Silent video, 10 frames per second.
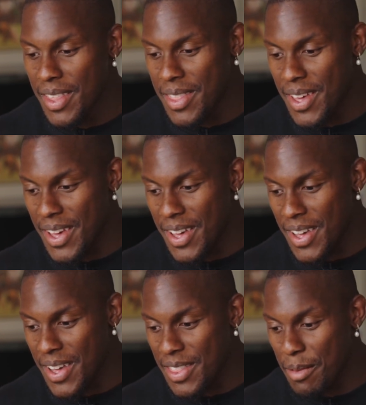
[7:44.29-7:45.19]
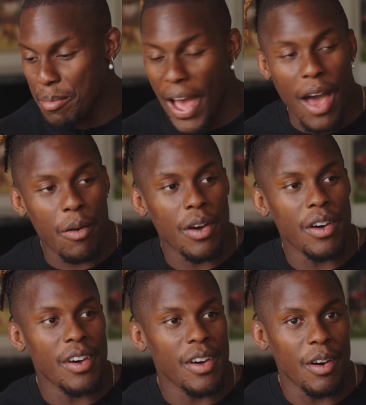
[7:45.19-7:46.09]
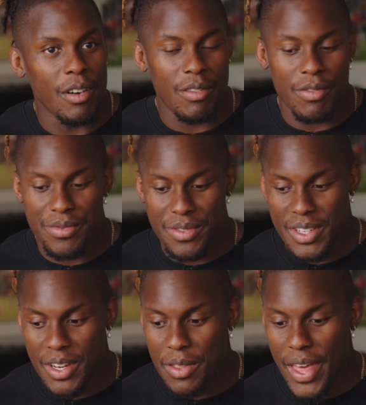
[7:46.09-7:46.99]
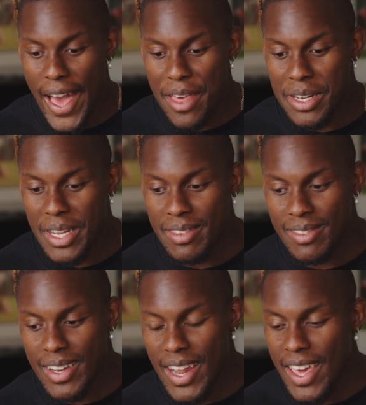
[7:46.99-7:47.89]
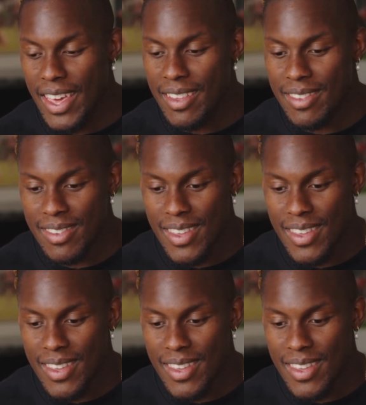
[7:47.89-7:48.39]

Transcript: the power of the athletes today,